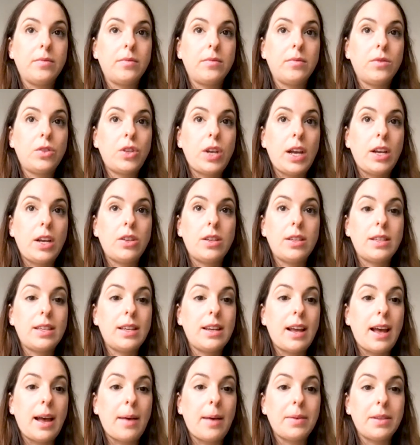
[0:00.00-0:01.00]
changes
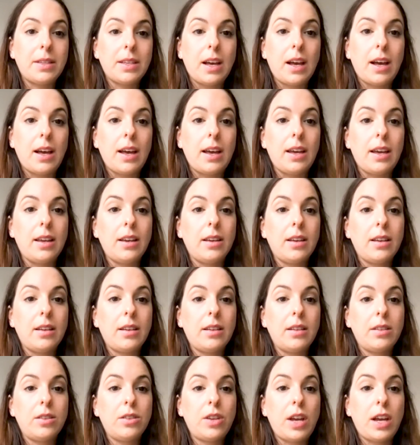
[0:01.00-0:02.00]
in appetite,
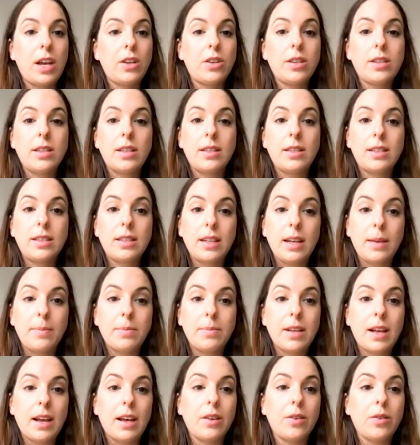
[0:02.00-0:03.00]
changes in sleep
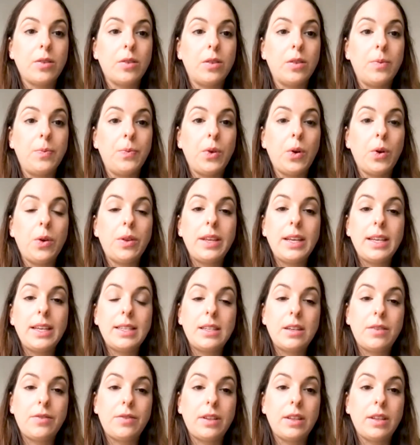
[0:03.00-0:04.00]
cycle, all these
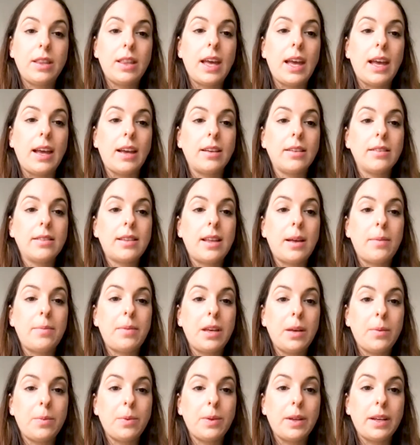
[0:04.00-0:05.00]
different things that
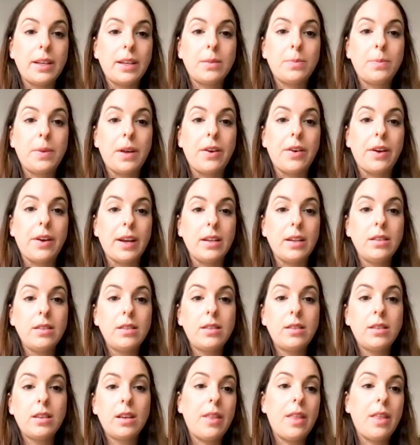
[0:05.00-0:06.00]
people
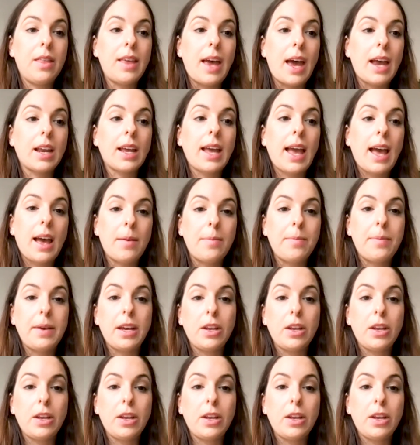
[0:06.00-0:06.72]
experience that can be